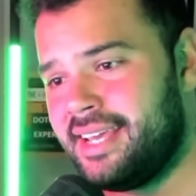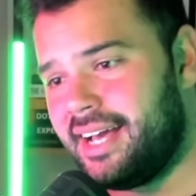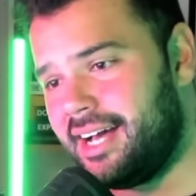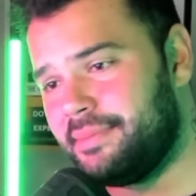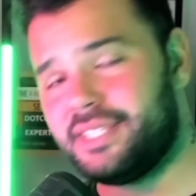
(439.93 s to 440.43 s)

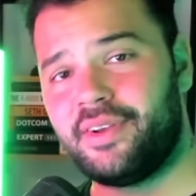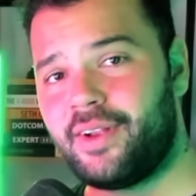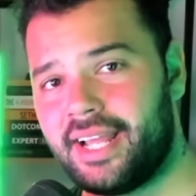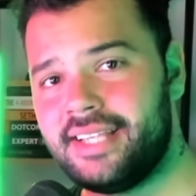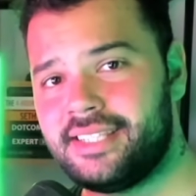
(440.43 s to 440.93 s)
It's
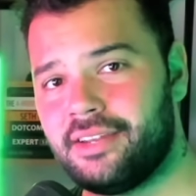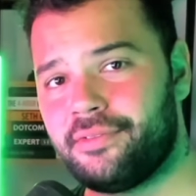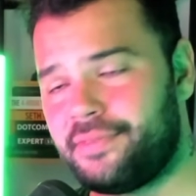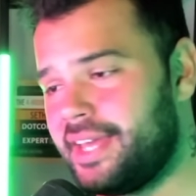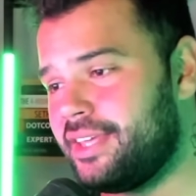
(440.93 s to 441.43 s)
very easy to
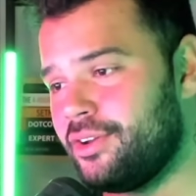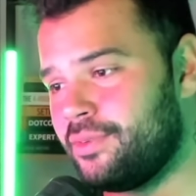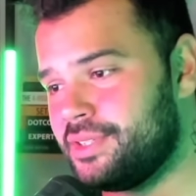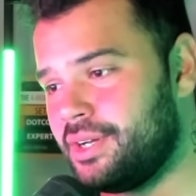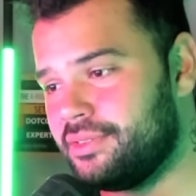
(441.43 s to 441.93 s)
fake your
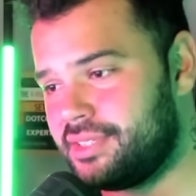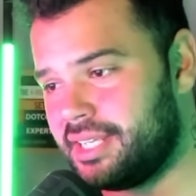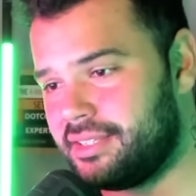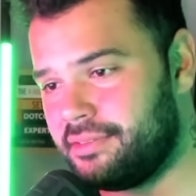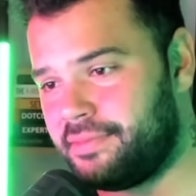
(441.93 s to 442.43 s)
results
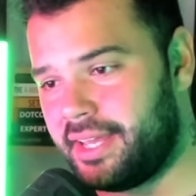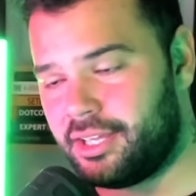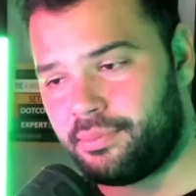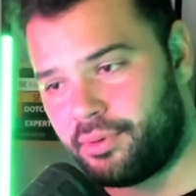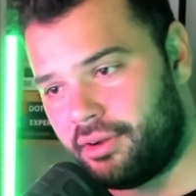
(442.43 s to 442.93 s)
and to fake
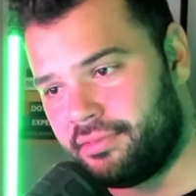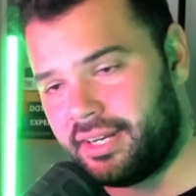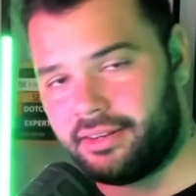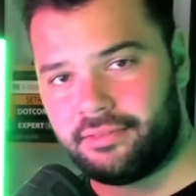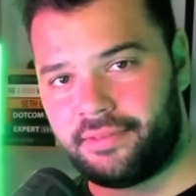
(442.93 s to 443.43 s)
your profit
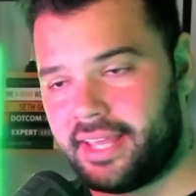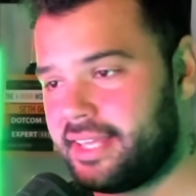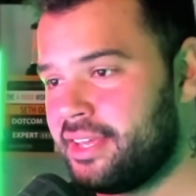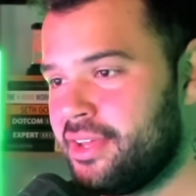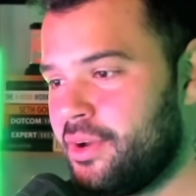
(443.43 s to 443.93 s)
and
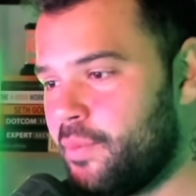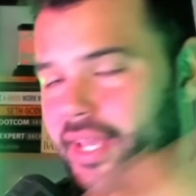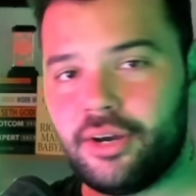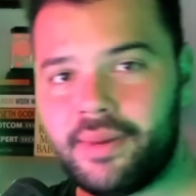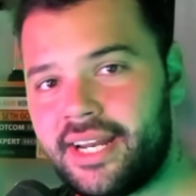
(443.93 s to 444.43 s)
fake where
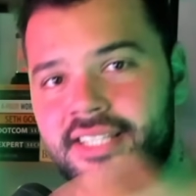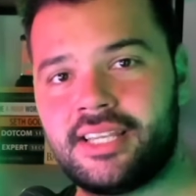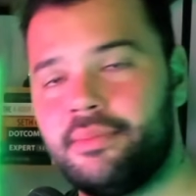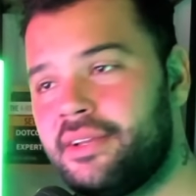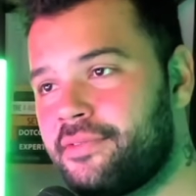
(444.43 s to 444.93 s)
your money's
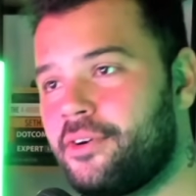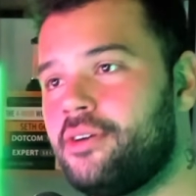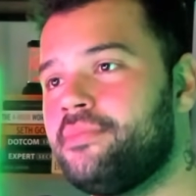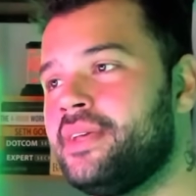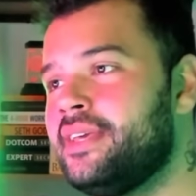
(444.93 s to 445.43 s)
coming
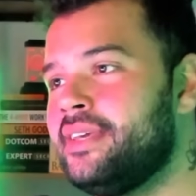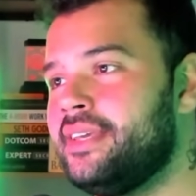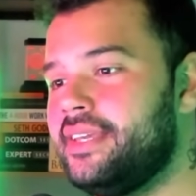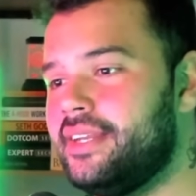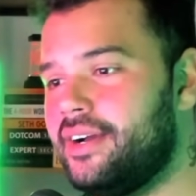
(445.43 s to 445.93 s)
from.
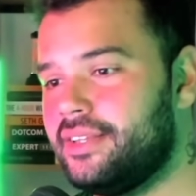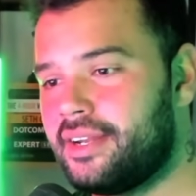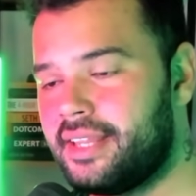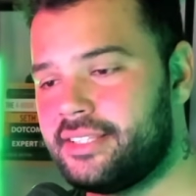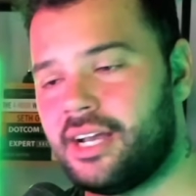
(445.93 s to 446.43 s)
A lot
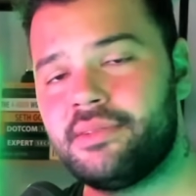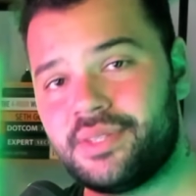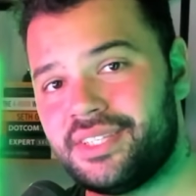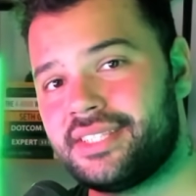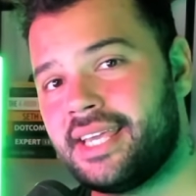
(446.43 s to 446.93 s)
of the times when
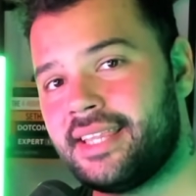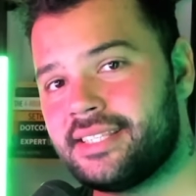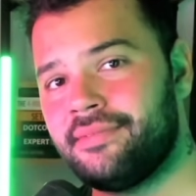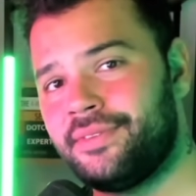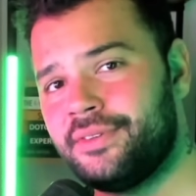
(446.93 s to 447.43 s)
you see these
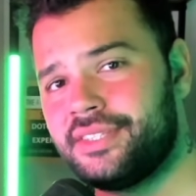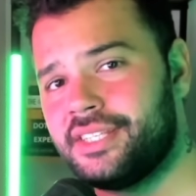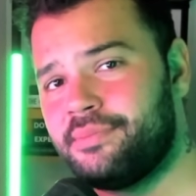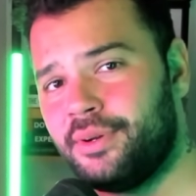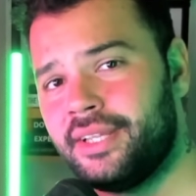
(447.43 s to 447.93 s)

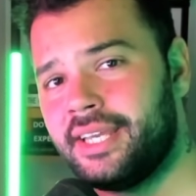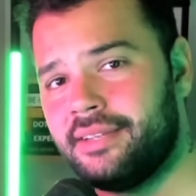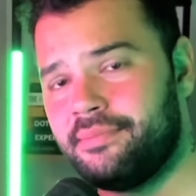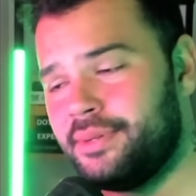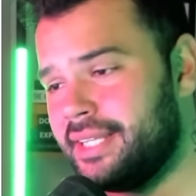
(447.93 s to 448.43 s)
influencers
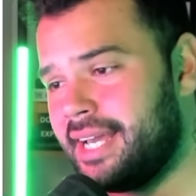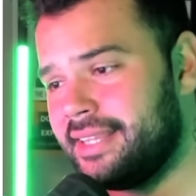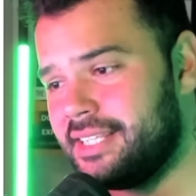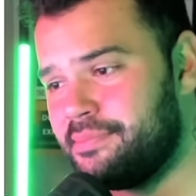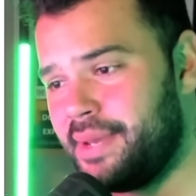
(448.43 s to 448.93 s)
pulling out
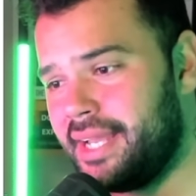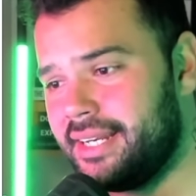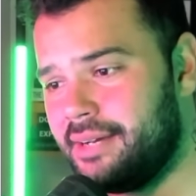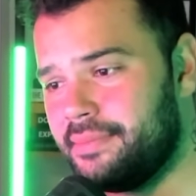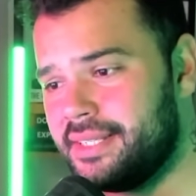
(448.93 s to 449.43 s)
these big
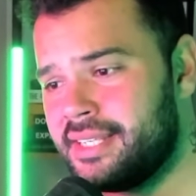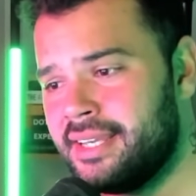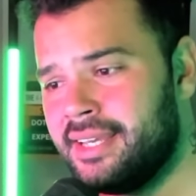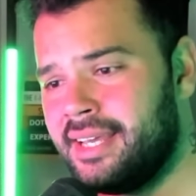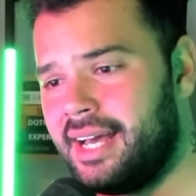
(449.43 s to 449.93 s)
numbers,
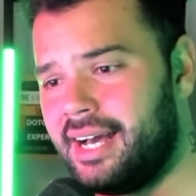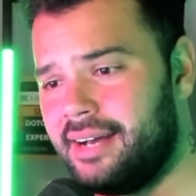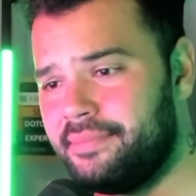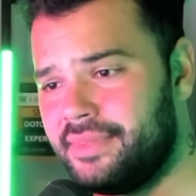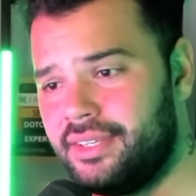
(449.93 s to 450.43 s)

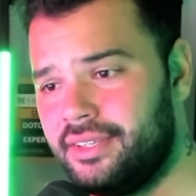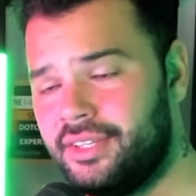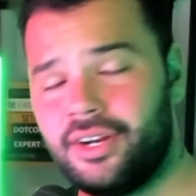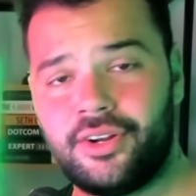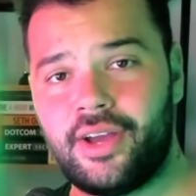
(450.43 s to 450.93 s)

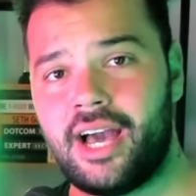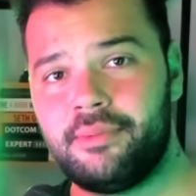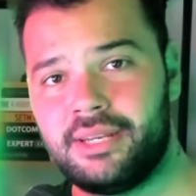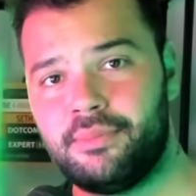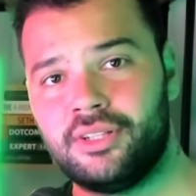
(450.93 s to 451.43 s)
you don't know how
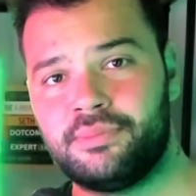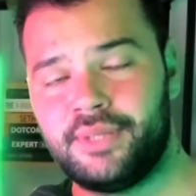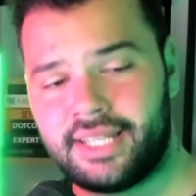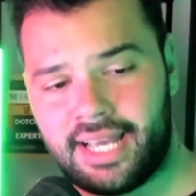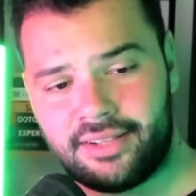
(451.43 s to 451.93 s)
many
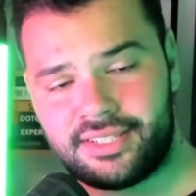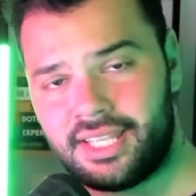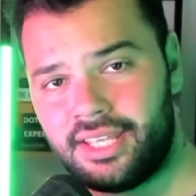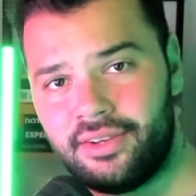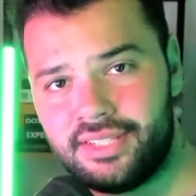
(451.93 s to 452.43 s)
multiple accounts
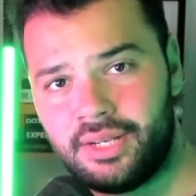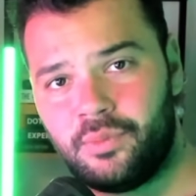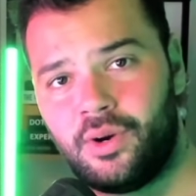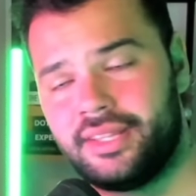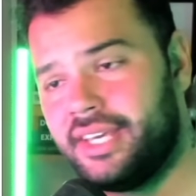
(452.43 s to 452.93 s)
they're using,
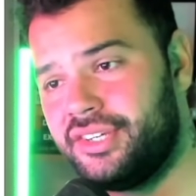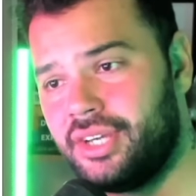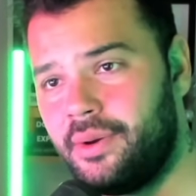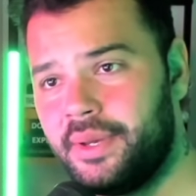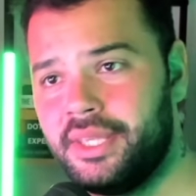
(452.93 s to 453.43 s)
what they're
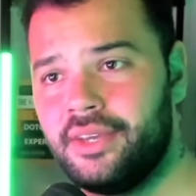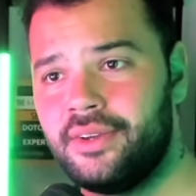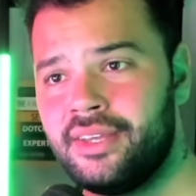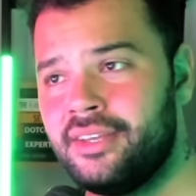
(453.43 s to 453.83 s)
showing you.